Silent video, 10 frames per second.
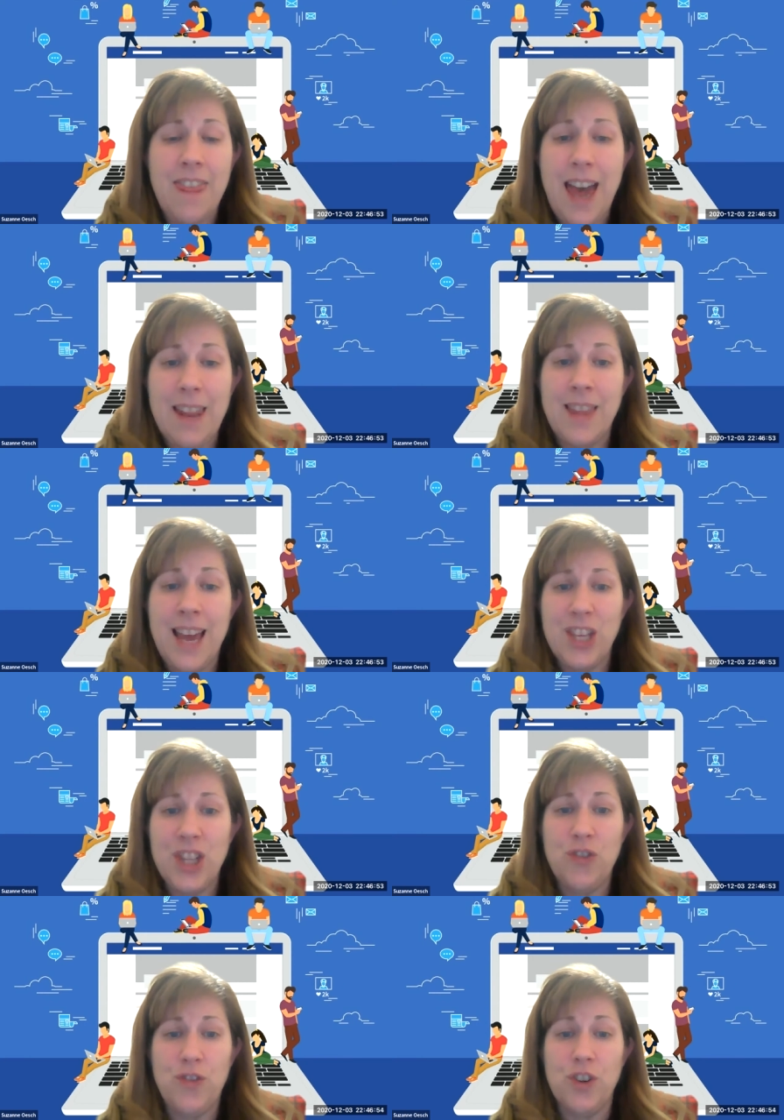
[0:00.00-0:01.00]
that
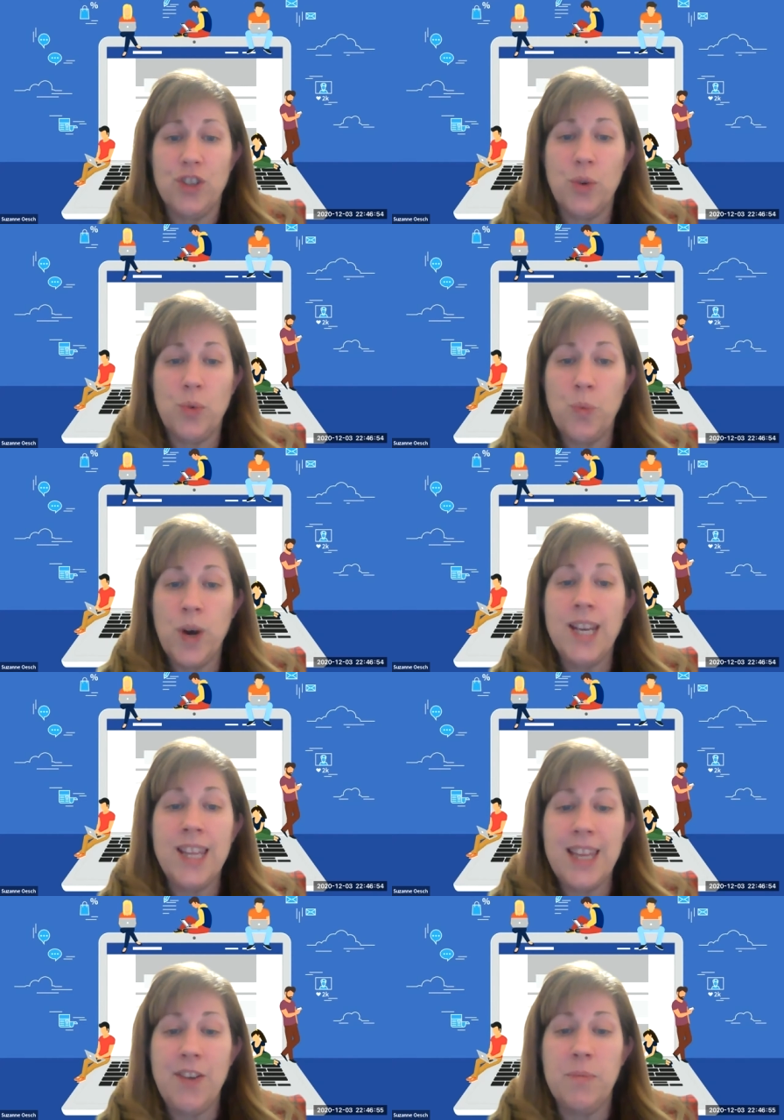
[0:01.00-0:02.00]
issue first. So what
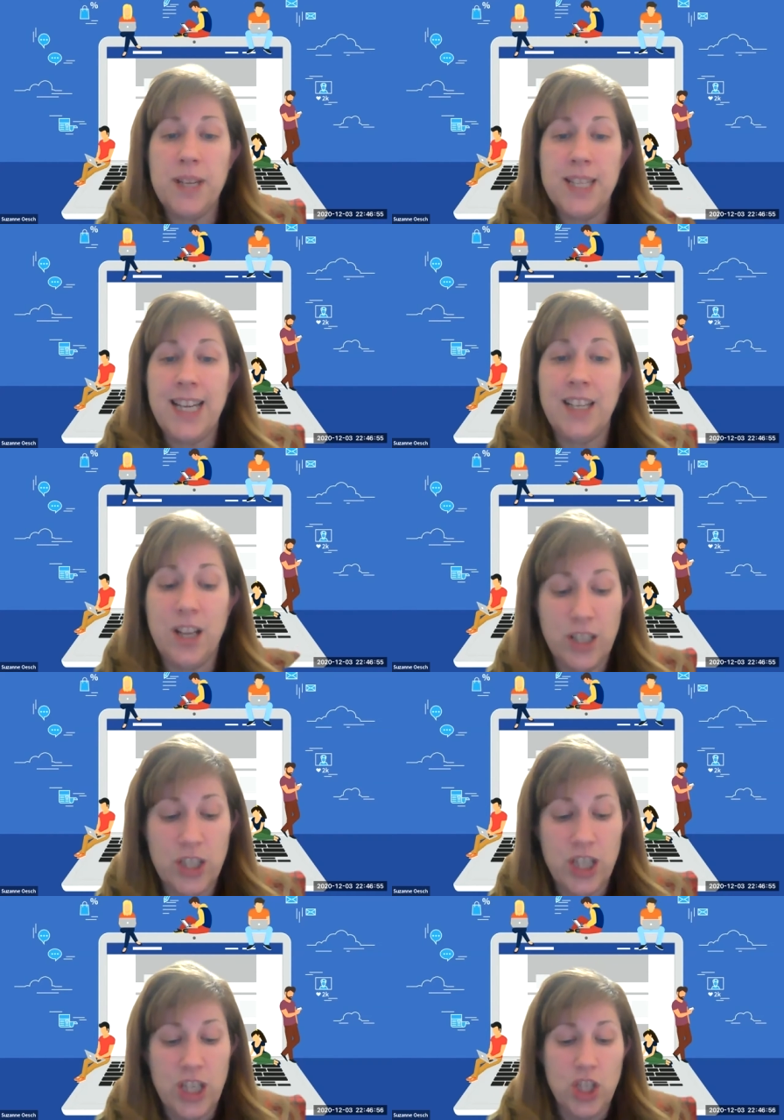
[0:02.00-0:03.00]
is everybody's
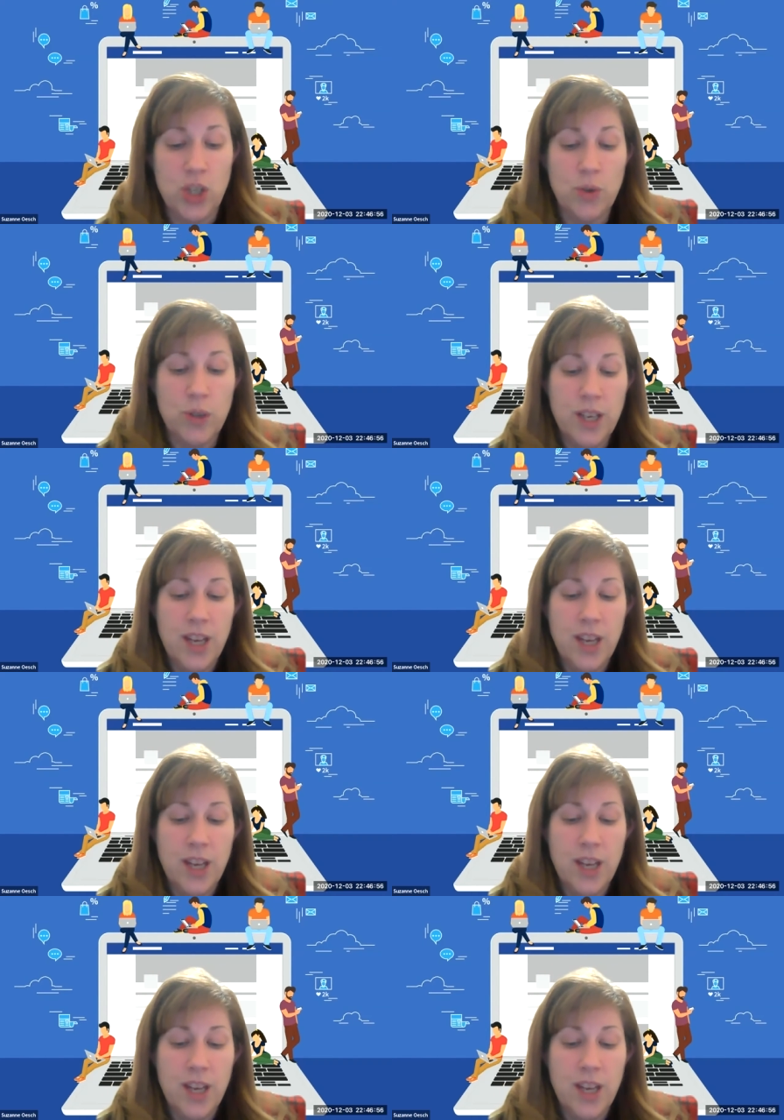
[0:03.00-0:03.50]
technology issue?